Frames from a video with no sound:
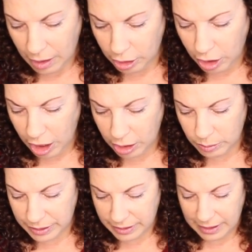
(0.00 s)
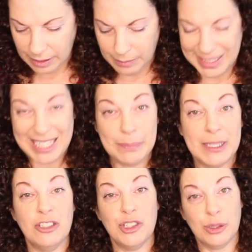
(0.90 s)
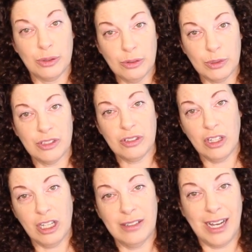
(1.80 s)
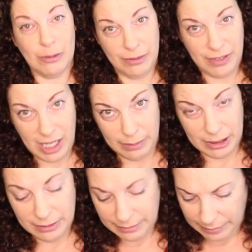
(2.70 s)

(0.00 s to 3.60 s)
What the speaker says: along with the black bean juice, which is called aquafaba.